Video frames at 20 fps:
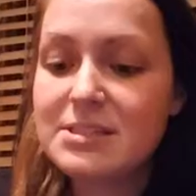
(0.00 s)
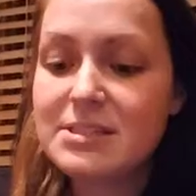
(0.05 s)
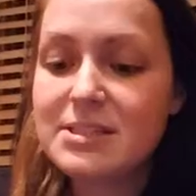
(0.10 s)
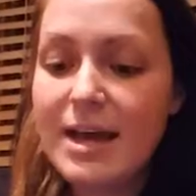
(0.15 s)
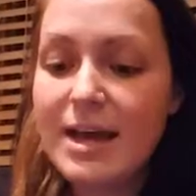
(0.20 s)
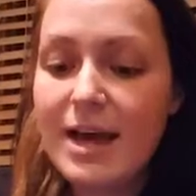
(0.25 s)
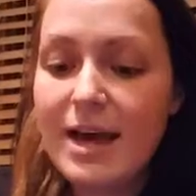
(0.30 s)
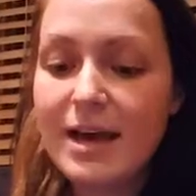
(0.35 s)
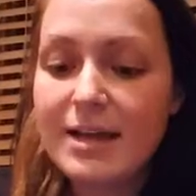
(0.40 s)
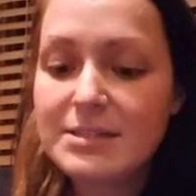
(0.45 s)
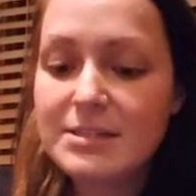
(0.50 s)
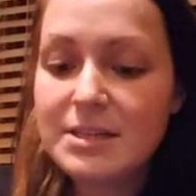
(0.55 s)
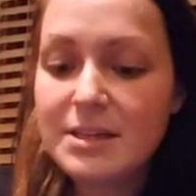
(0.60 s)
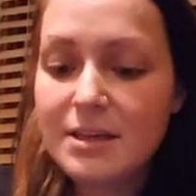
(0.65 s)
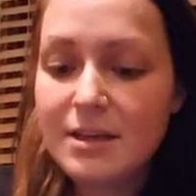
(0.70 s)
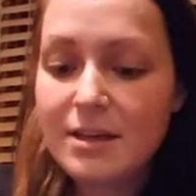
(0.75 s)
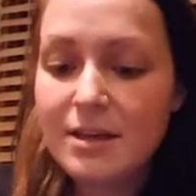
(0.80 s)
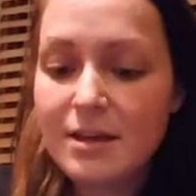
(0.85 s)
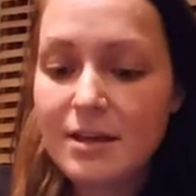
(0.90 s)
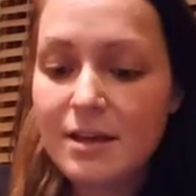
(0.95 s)
that
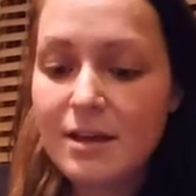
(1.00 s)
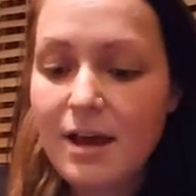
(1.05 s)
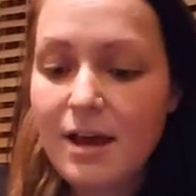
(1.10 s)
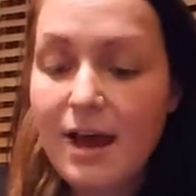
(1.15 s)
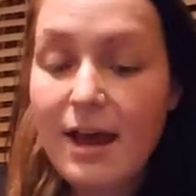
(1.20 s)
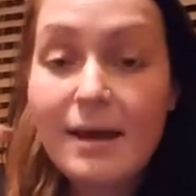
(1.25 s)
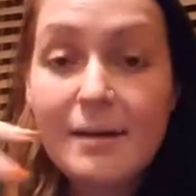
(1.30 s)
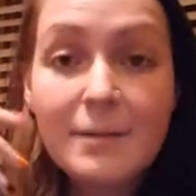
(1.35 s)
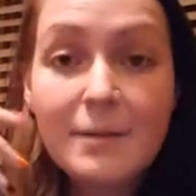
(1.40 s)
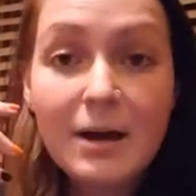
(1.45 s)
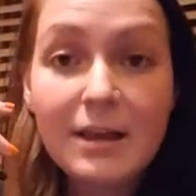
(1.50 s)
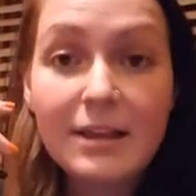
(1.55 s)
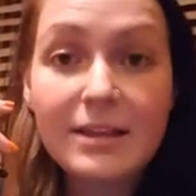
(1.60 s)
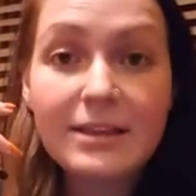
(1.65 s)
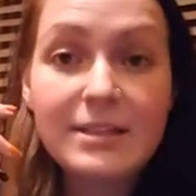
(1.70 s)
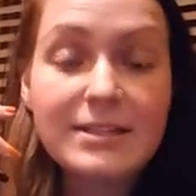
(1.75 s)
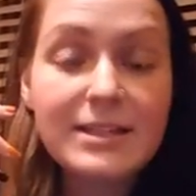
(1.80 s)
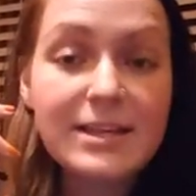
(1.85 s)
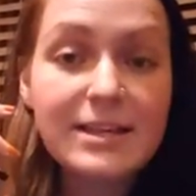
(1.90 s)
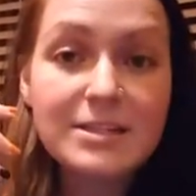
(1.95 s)
I'm on
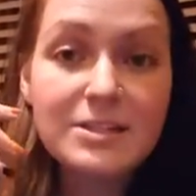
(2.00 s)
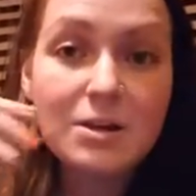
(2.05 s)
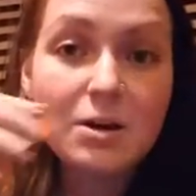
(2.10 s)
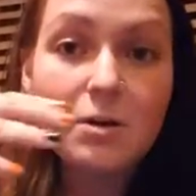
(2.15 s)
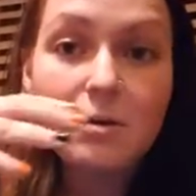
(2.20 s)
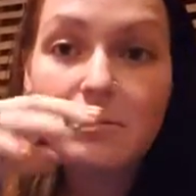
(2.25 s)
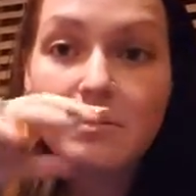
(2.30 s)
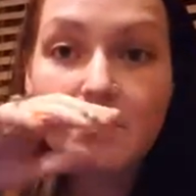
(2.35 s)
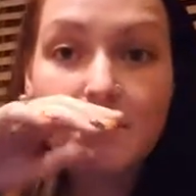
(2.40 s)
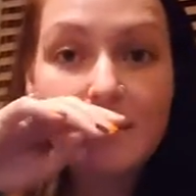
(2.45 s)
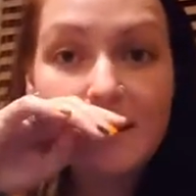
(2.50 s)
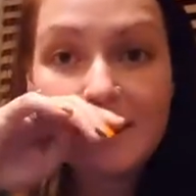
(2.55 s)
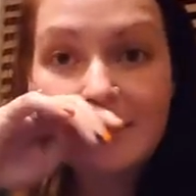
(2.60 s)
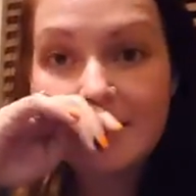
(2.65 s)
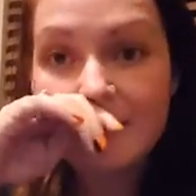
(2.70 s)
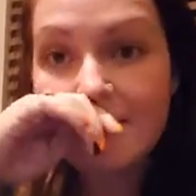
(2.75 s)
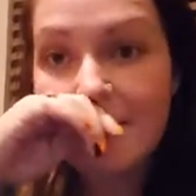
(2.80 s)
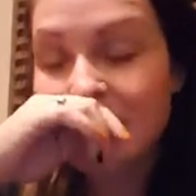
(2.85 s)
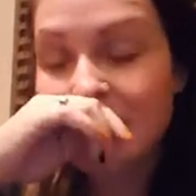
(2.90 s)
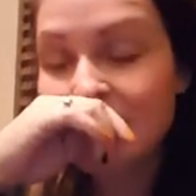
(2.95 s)
that they don't mix
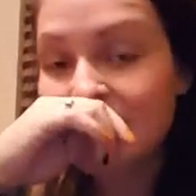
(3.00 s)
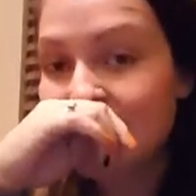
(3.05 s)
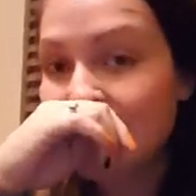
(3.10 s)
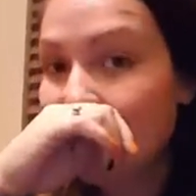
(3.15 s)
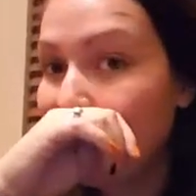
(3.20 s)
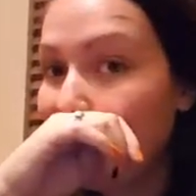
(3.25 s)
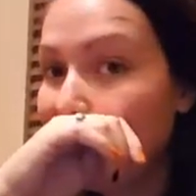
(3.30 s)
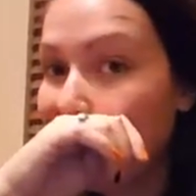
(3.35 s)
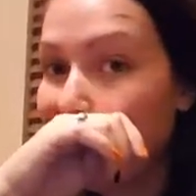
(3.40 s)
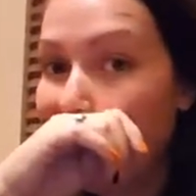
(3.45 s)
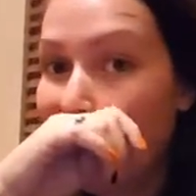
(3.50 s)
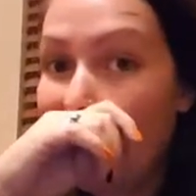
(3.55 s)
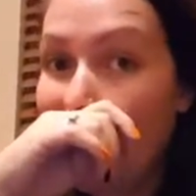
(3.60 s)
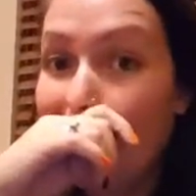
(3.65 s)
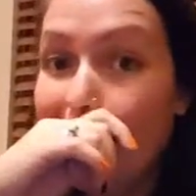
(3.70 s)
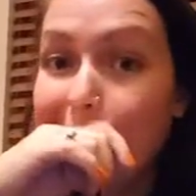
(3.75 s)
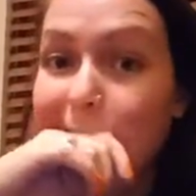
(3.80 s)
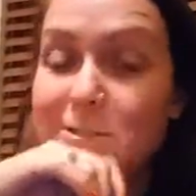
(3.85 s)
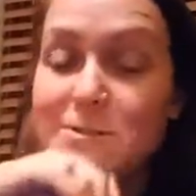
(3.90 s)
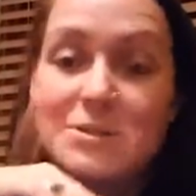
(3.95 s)
and match with it, but I
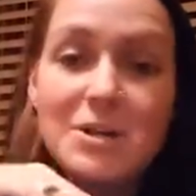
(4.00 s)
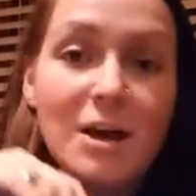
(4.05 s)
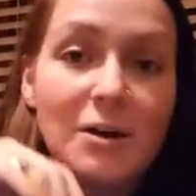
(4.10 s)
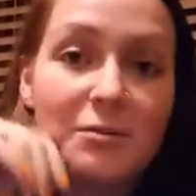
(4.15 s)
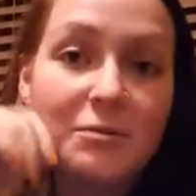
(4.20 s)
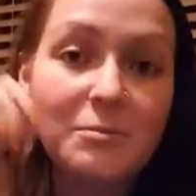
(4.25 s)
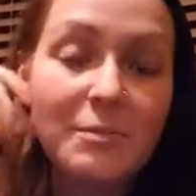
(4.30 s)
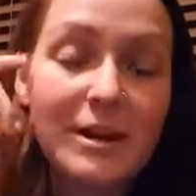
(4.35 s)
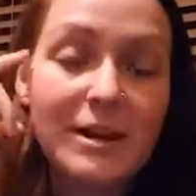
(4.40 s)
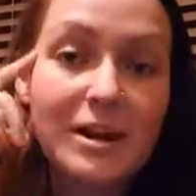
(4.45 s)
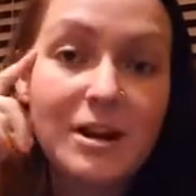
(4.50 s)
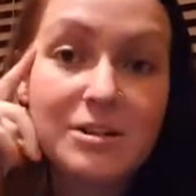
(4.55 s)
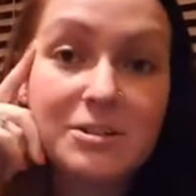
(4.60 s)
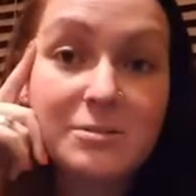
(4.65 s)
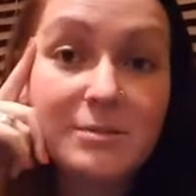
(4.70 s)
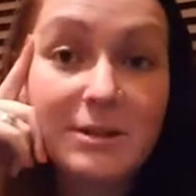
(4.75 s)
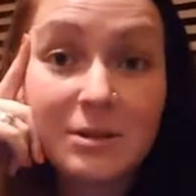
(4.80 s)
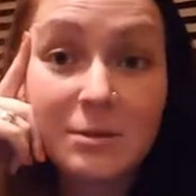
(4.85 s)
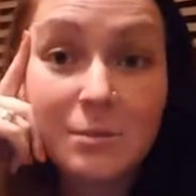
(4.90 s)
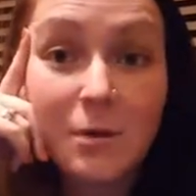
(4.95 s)
also talk with my doctor
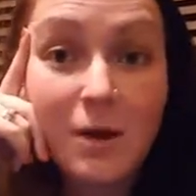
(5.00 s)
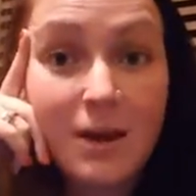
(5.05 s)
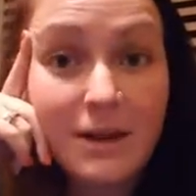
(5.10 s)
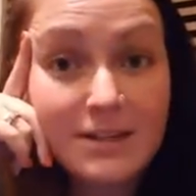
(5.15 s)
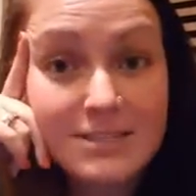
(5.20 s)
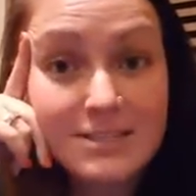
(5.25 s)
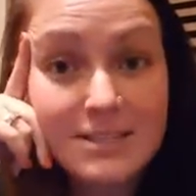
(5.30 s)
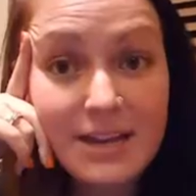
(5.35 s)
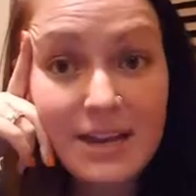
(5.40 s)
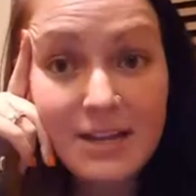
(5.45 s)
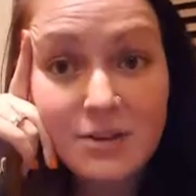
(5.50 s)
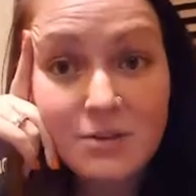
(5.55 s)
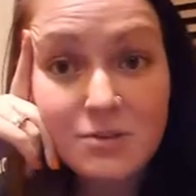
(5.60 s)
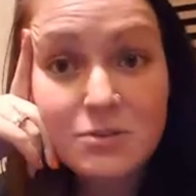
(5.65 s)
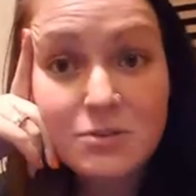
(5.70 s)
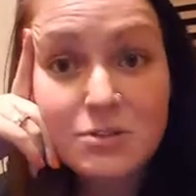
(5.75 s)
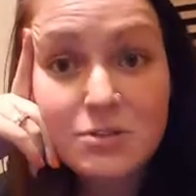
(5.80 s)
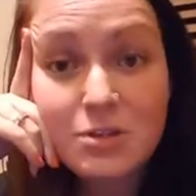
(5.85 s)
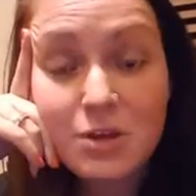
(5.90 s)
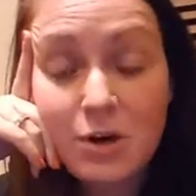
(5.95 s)
about the products that I use.
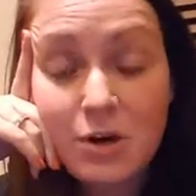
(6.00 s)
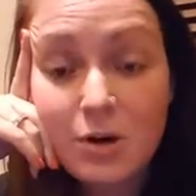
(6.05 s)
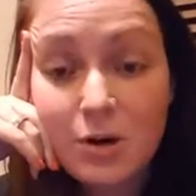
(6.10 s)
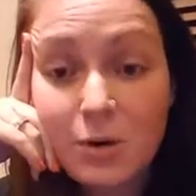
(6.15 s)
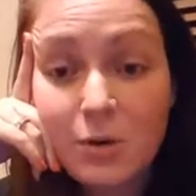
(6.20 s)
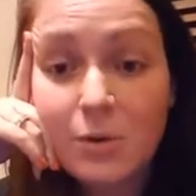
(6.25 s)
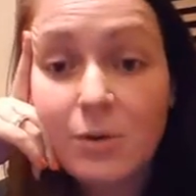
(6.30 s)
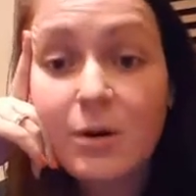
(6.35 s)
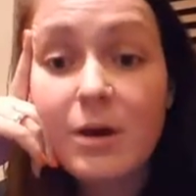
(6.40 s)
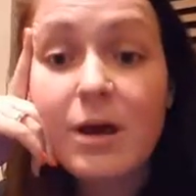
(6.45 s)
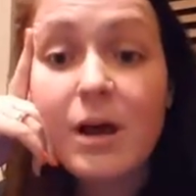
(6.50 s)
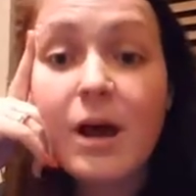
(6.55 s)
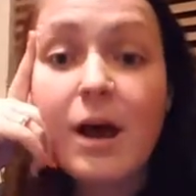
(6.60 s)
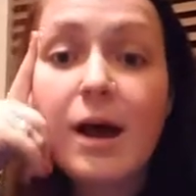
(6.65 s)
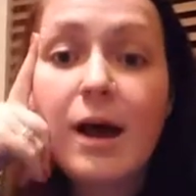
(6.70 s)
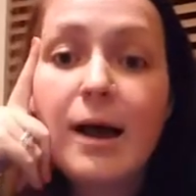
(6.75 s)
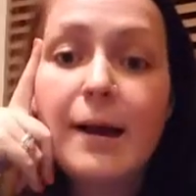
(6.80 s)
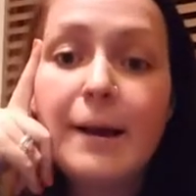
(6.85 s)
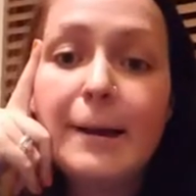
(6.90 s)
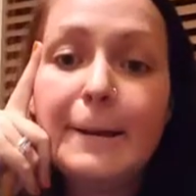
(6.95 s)
So
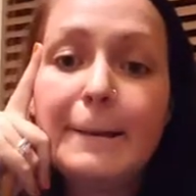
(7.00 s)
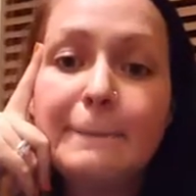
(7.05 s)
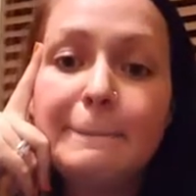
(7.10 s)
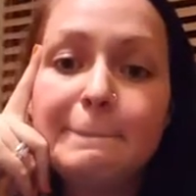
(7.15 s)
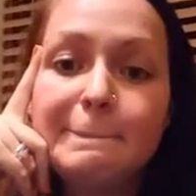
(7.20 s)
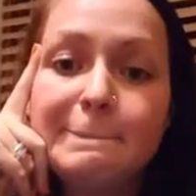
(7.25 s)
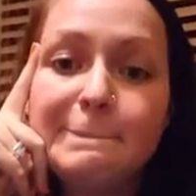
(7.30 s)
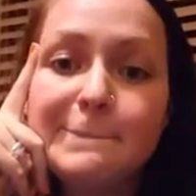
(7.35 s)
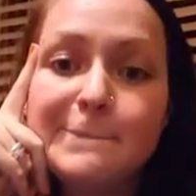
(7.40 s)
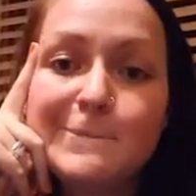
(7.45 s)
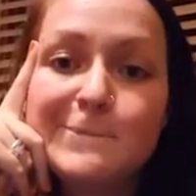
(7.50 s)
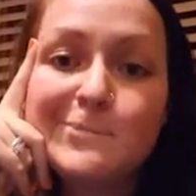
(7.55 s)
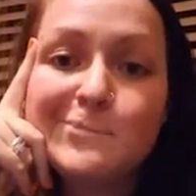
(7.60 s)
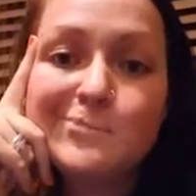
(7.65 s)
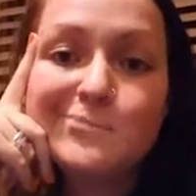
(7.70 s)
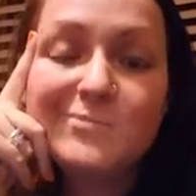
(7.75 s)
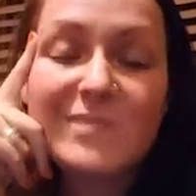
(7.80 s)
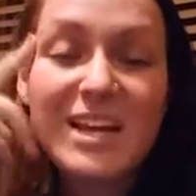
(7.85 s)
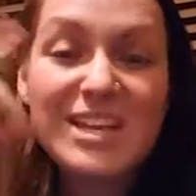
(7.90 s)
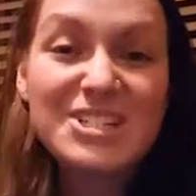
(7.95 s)

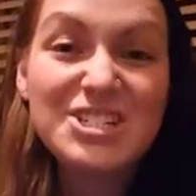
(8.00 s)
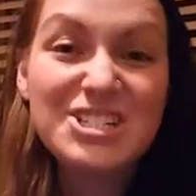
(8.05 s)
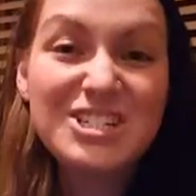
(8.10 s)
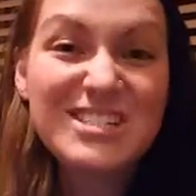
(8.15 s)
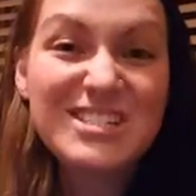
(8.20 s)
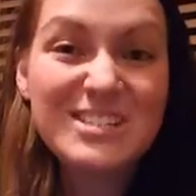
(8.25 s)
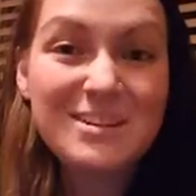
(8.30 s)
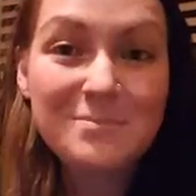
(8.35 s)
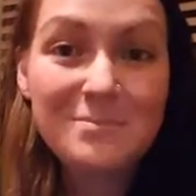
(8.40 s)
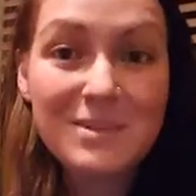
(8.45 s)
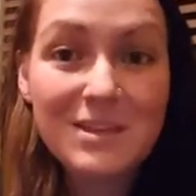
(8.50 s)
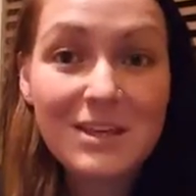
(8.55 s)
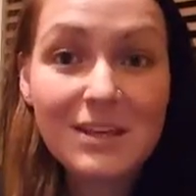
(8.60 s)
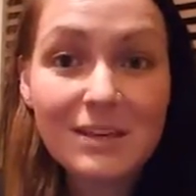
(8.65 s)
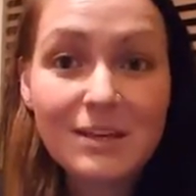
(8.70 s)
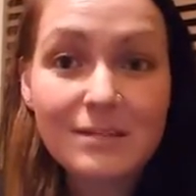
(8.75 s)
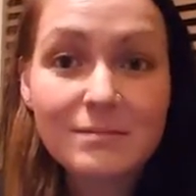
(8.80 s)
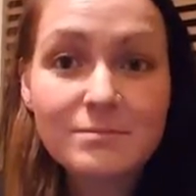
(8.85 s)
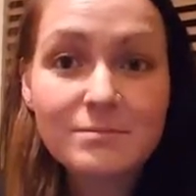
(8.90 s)
that's just something